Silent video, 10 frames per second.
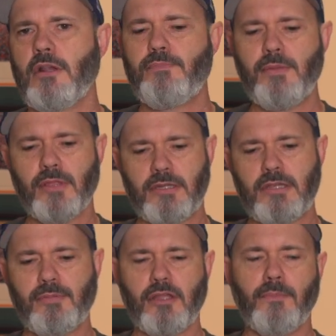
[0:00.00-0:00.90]
People that
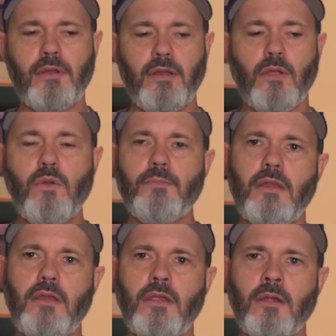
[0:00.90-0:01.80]
typically are putting
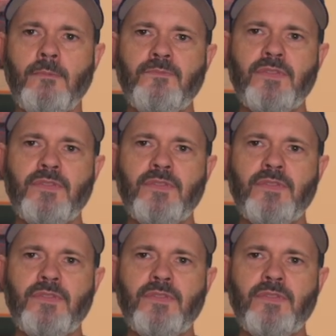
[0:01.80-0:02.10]
equipment in here,